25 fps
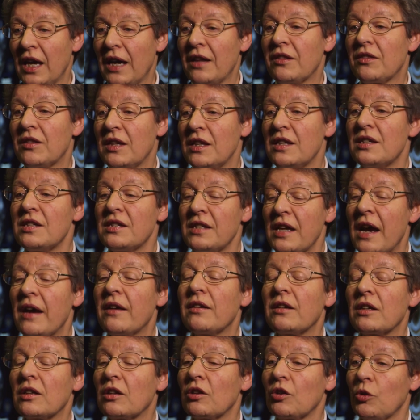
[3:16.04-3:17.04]
get these
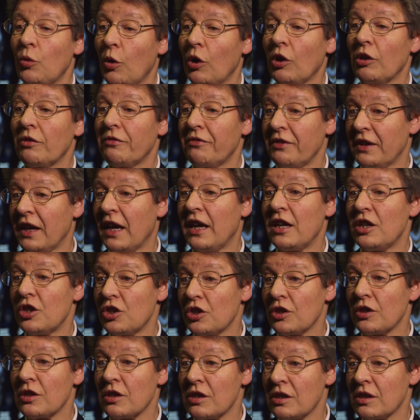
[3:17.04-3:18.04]
technical
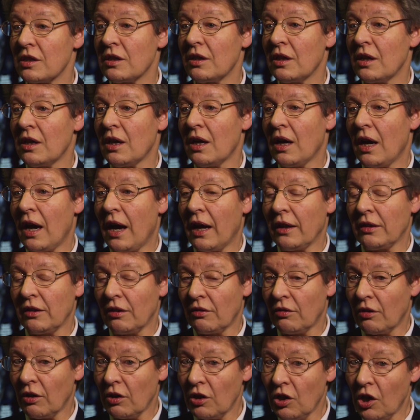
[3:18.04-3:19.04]
qualifications.
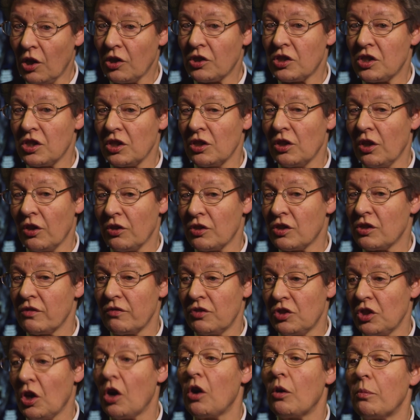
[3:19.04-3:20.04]
And there are lots and
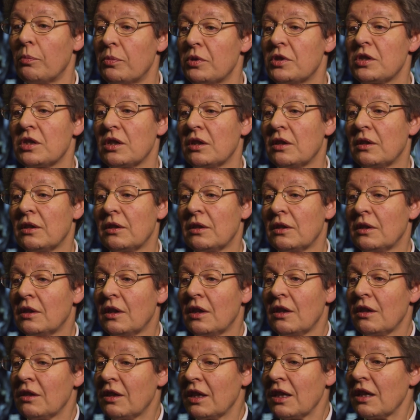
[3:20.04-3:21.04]
lots of jobs.
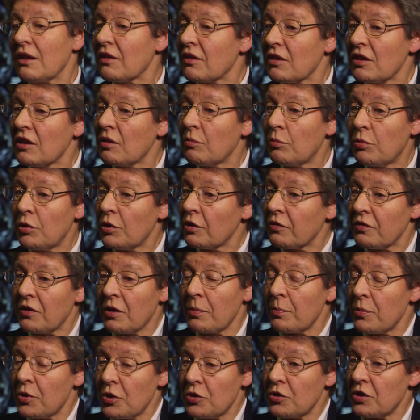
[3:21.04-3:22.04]
Think of the number
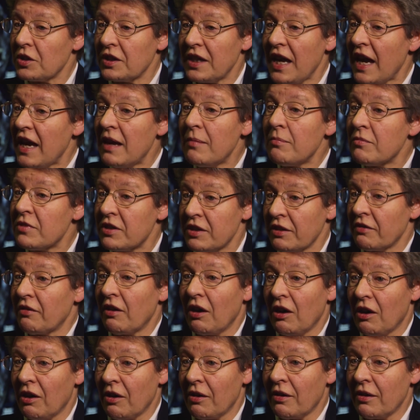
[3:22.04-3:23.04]
of computer games
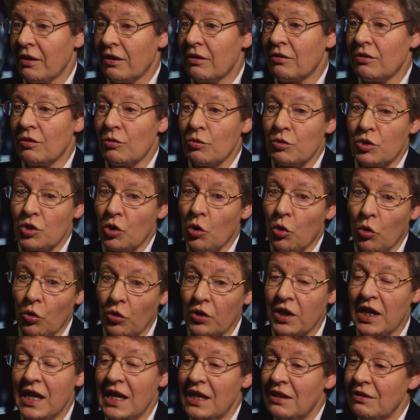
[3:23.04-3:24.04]
there are. Those
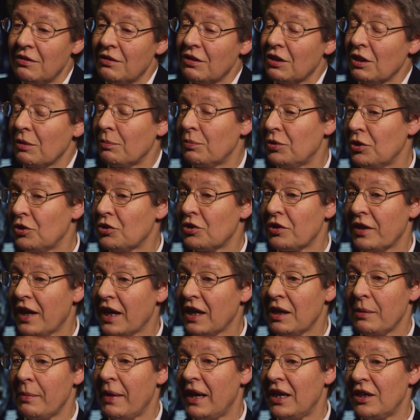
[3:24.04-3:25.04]
all need computer
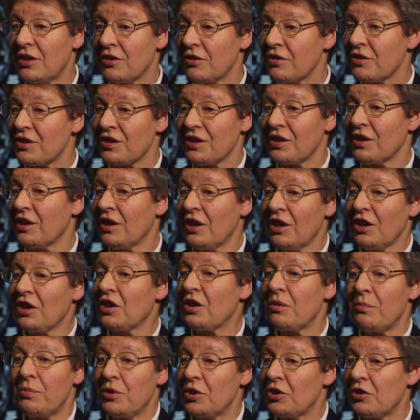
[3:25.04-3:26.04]
animators and
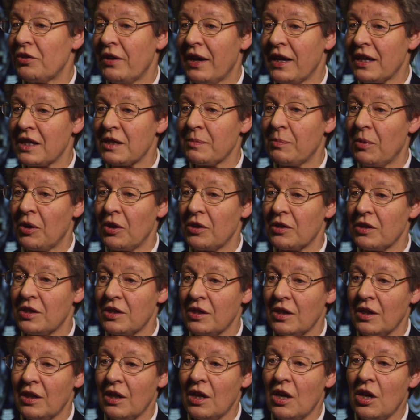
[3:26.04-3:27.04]
computer
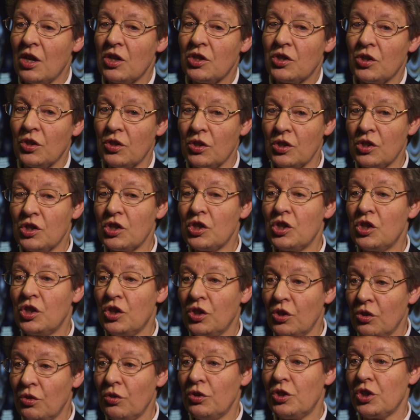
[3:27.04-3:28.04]
experts. So there's
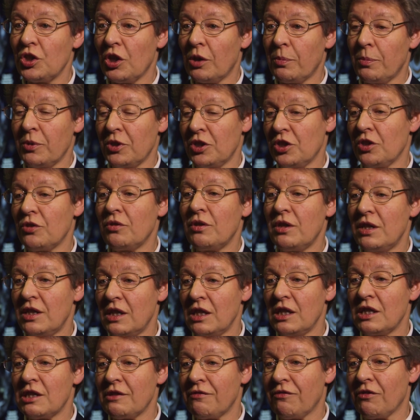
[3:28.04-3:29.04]
huge
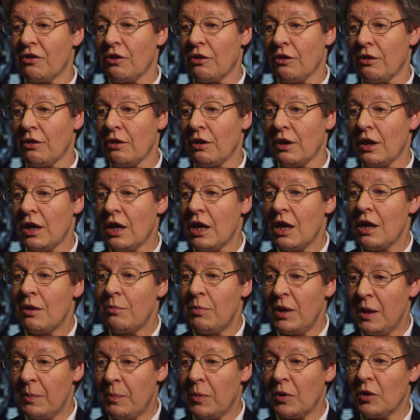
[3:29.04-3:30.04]
opportunities for
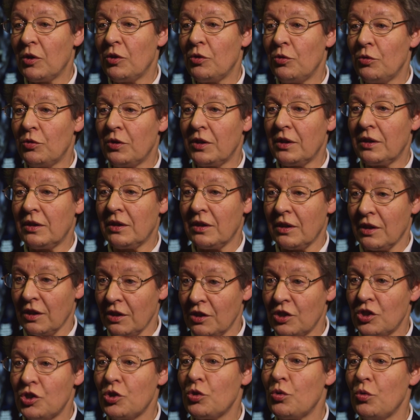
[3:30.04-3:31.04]
people who
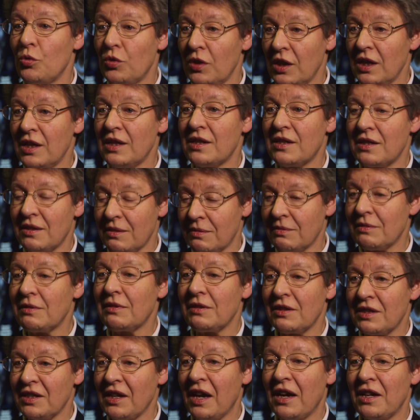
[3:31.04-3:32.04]
can do these
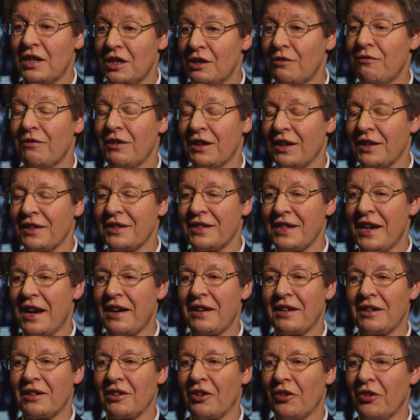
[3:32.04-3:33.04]
scientific and
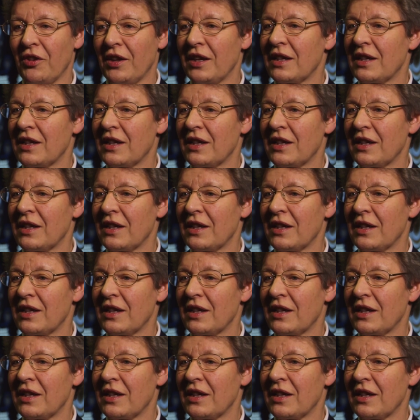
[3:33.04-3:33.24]
technical